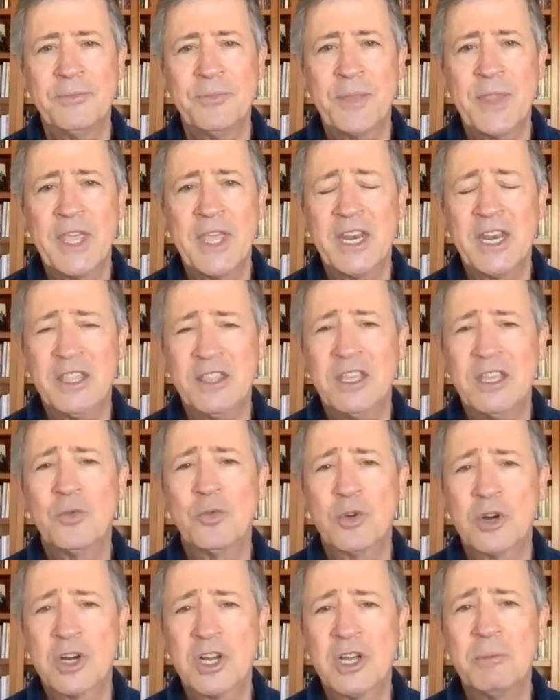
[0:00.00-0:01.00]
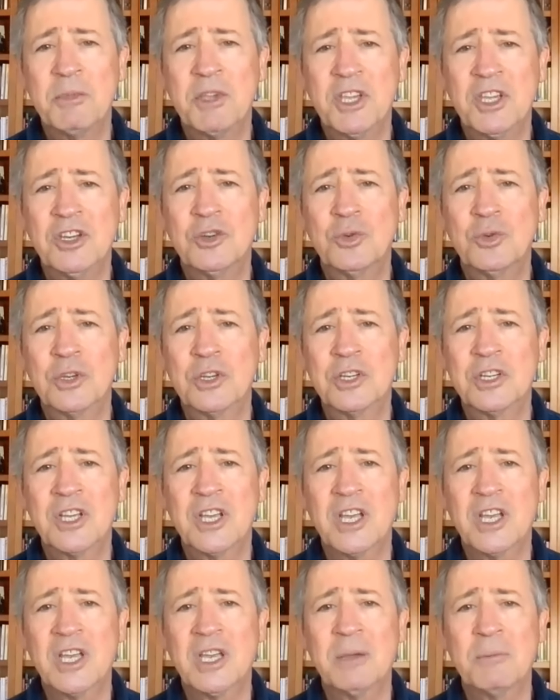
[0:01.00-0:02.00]
And I think we're coming into a
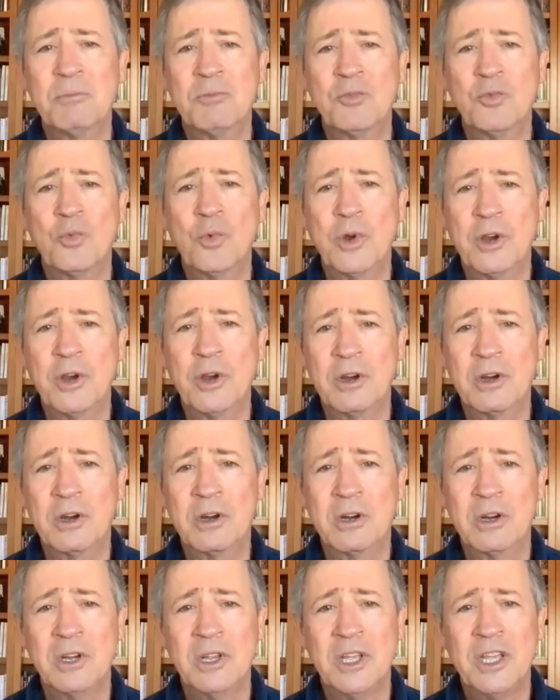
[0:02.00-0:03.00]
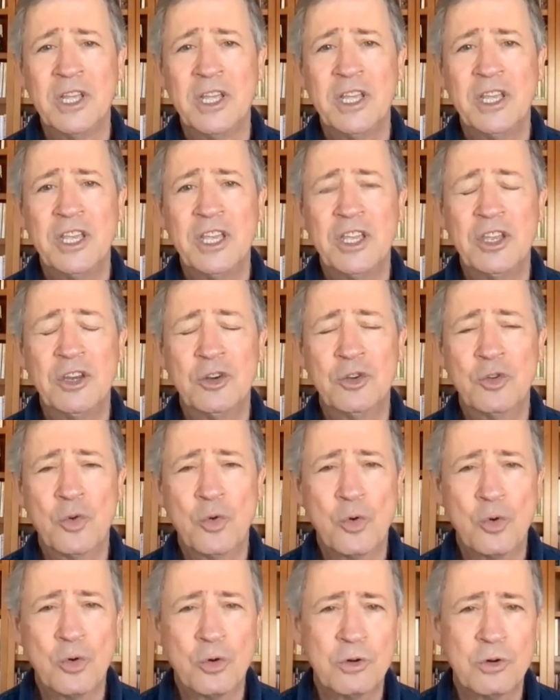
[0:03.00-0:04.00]
time where, in
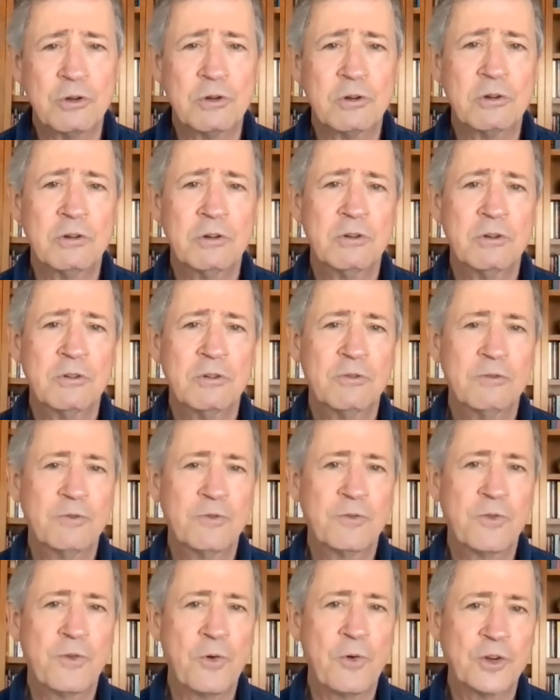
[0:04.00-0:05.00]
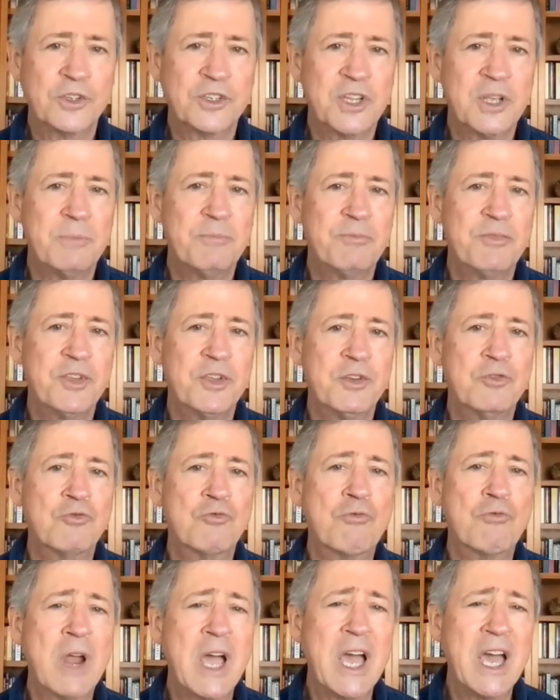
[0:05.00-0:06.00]
order for something
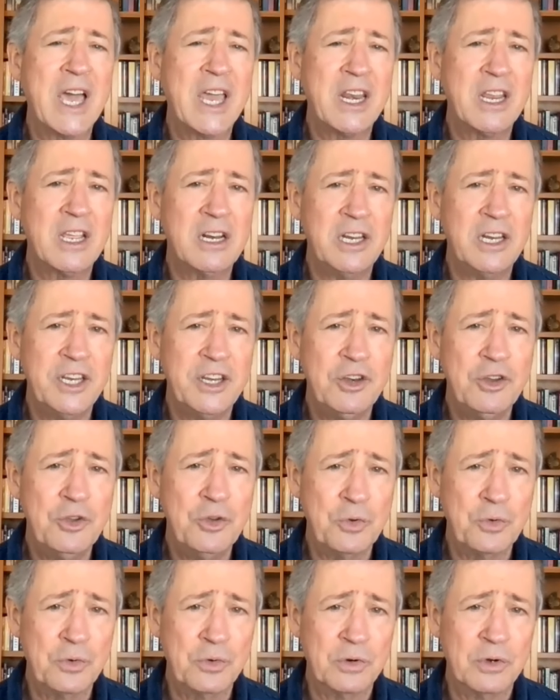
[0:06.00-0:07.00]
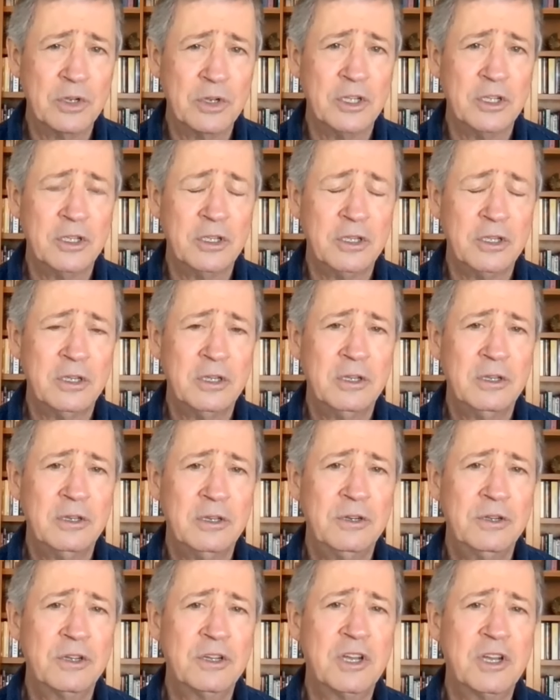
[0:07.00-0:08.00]
radically new
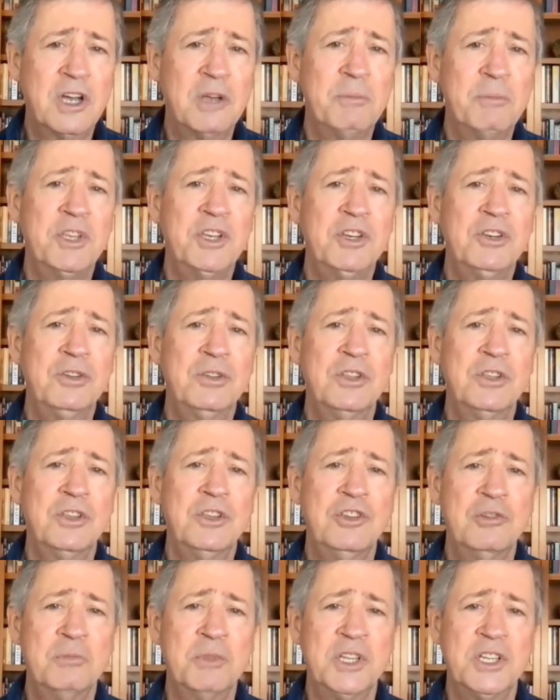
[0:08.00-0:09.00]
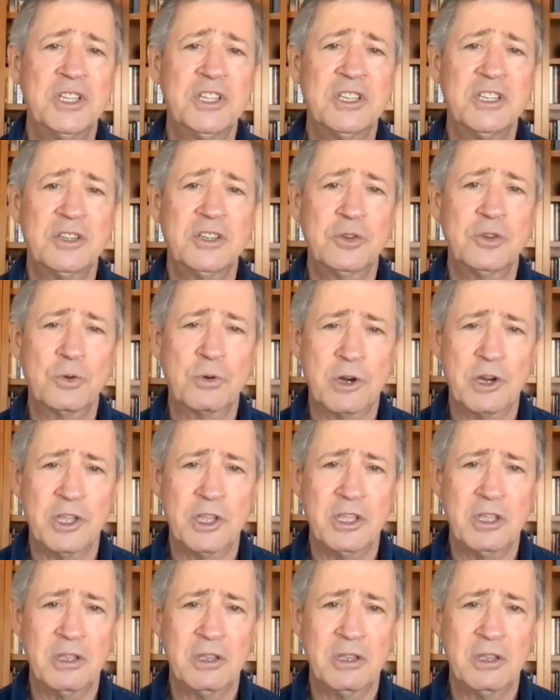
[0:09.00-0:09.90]
to come into the human story,